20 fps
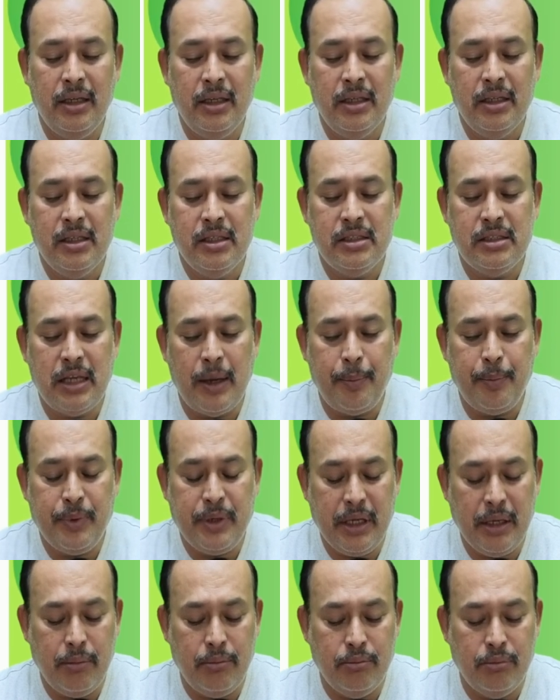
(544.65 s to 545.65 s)

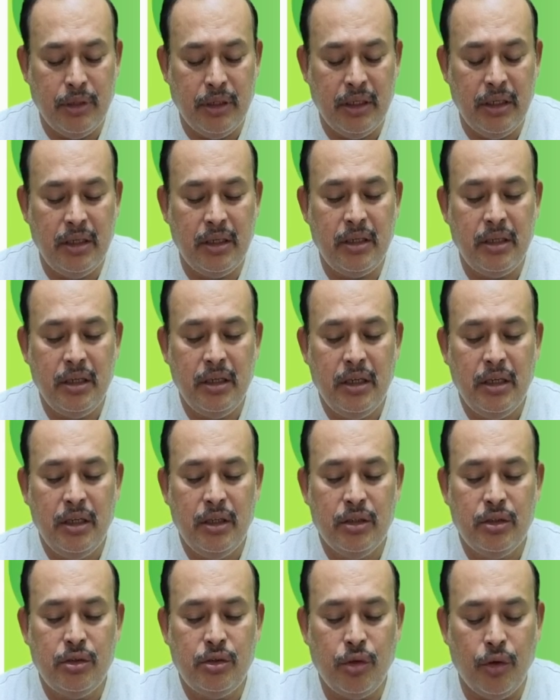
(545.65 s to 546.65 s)
September
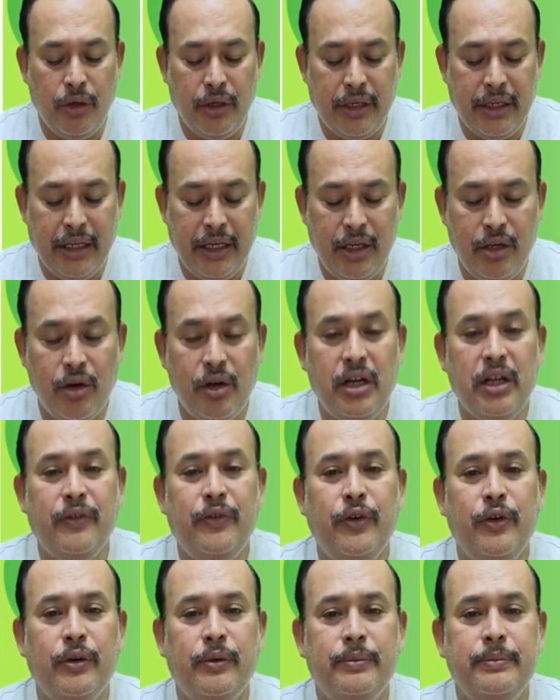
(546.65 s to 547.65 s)
2024.